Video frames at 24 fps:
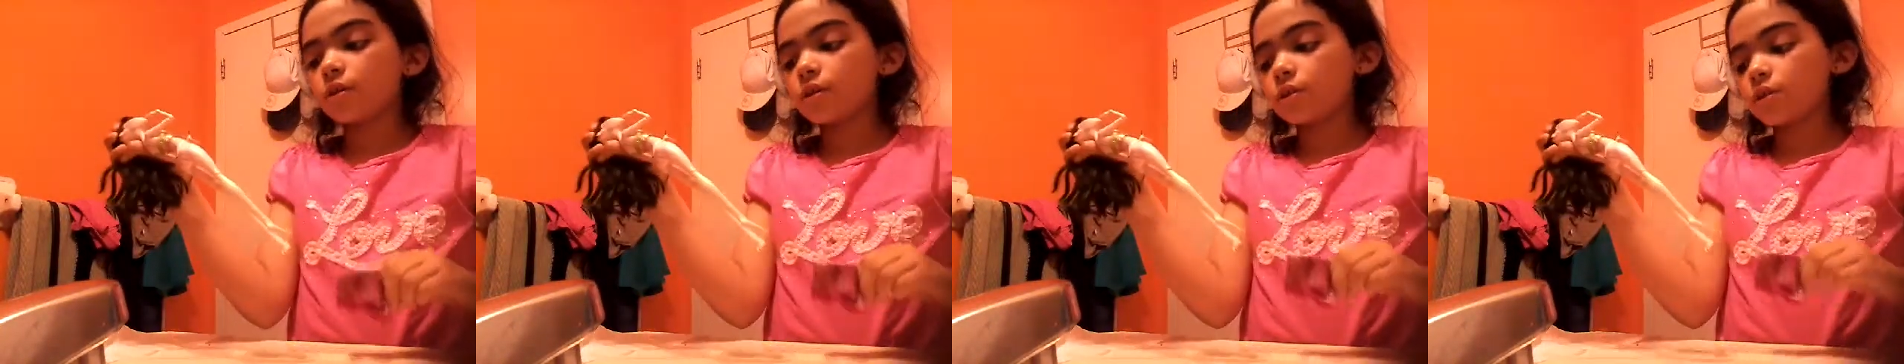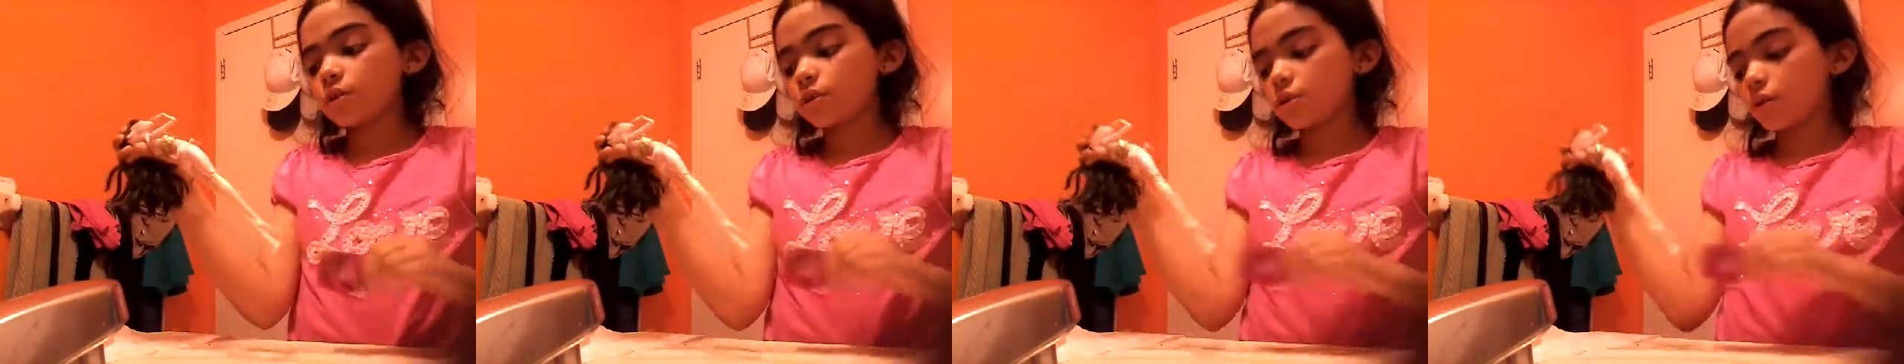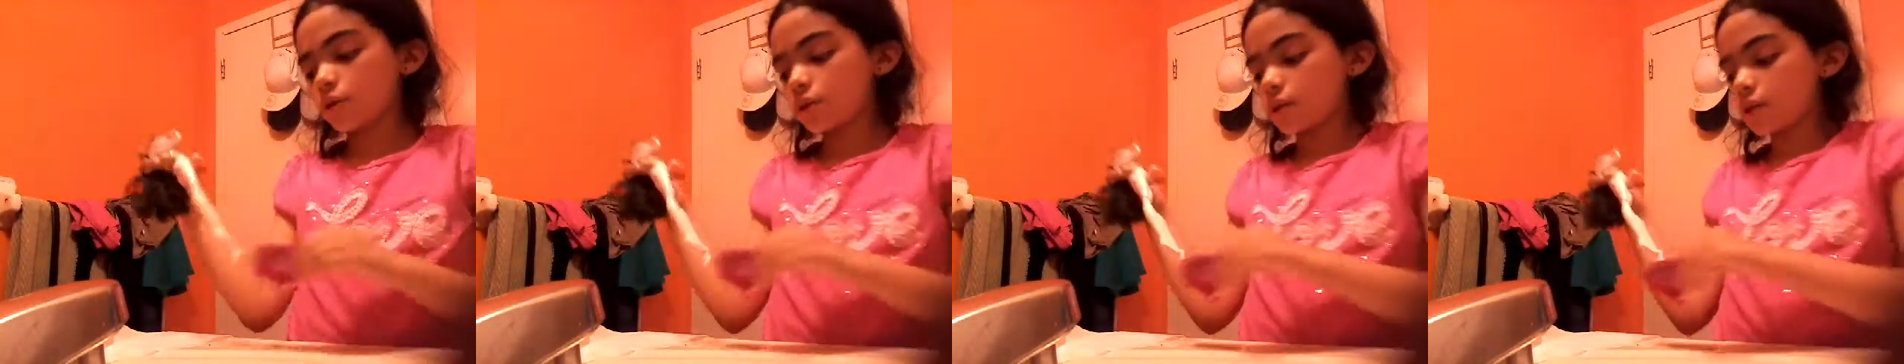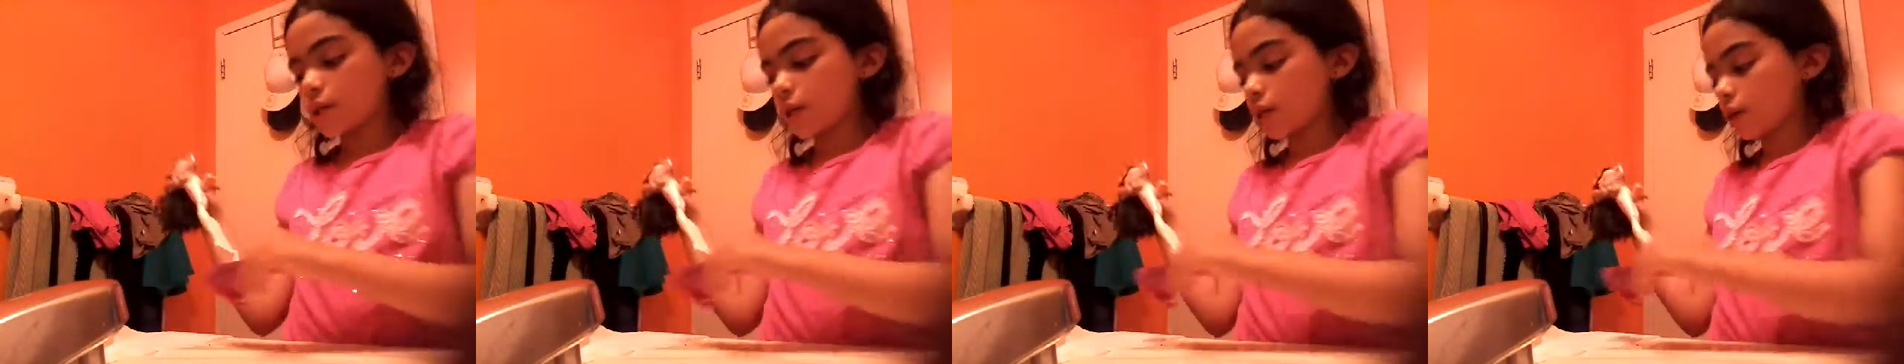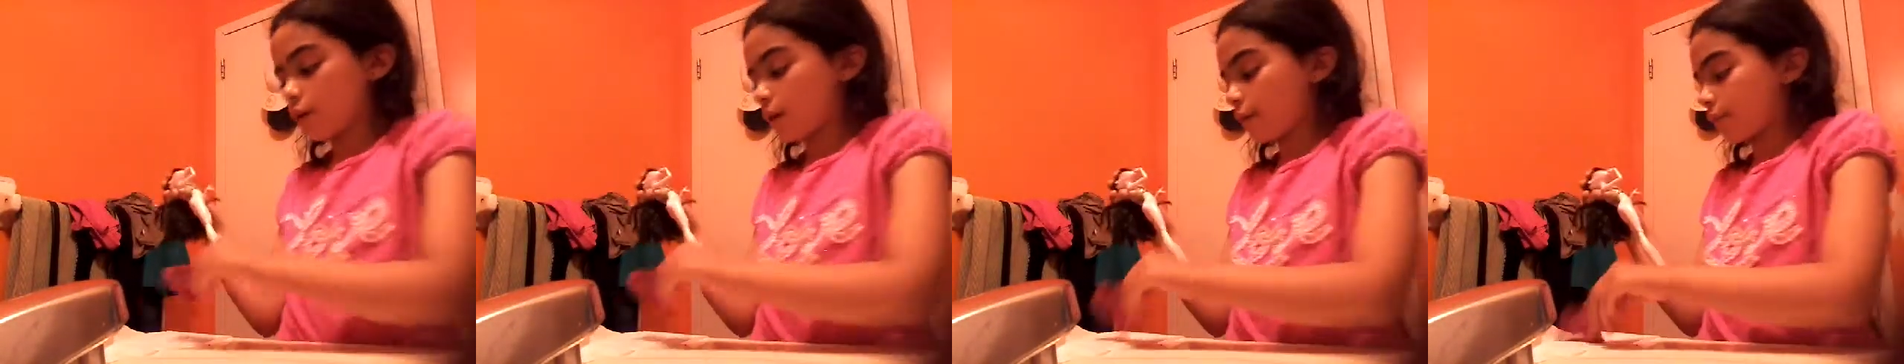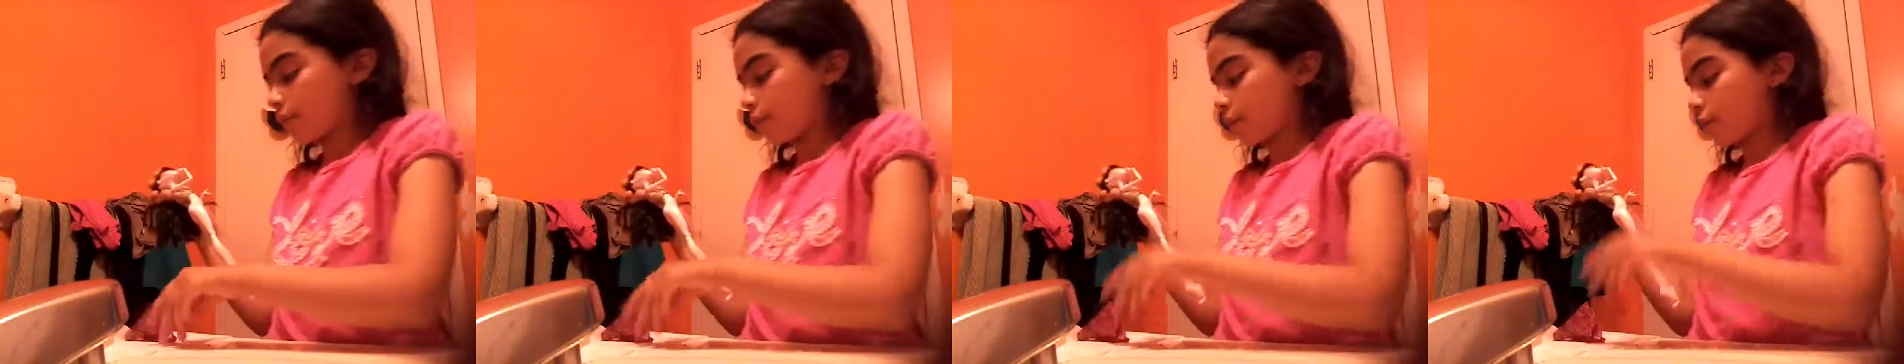going to start taking
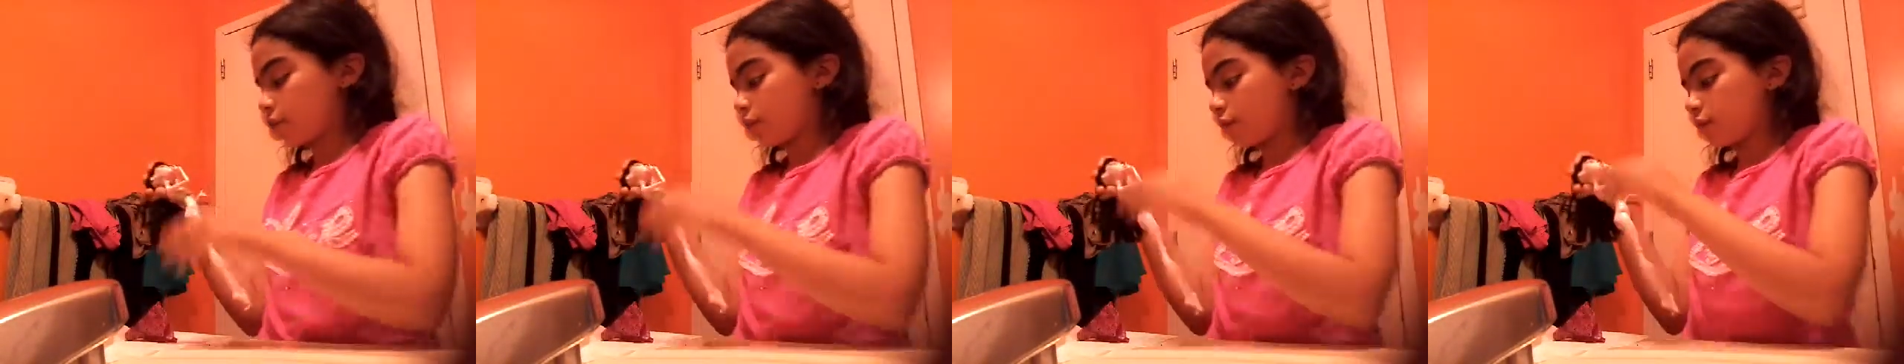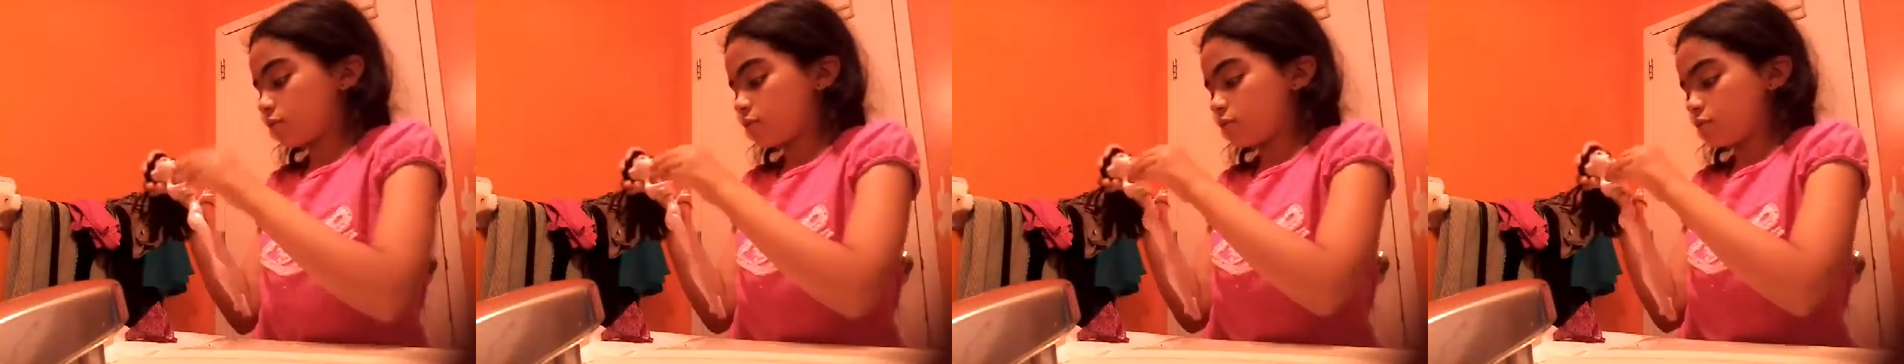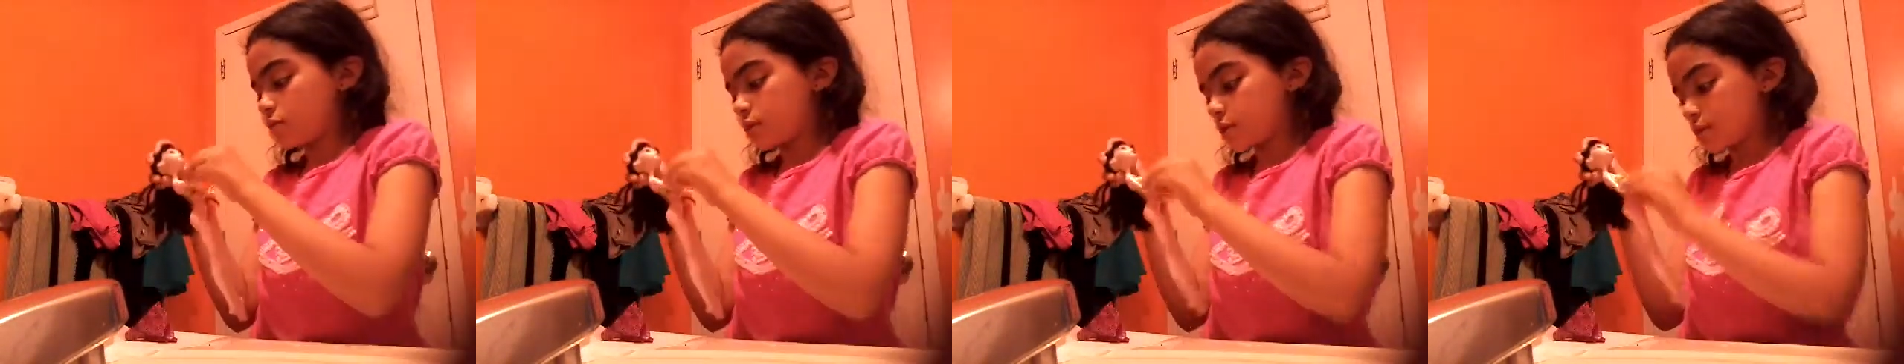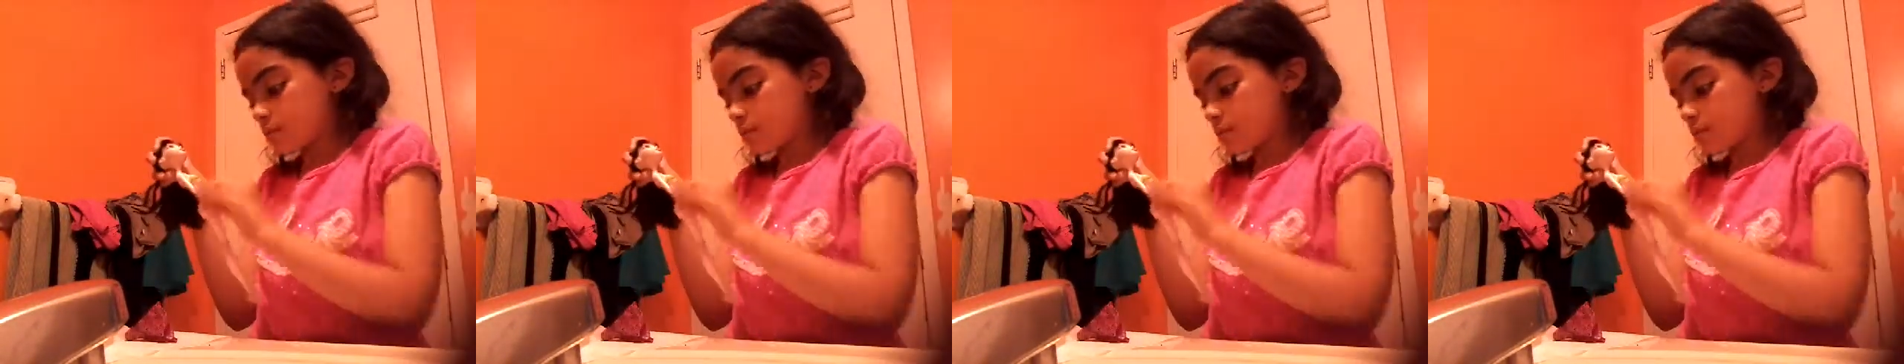off her clothes.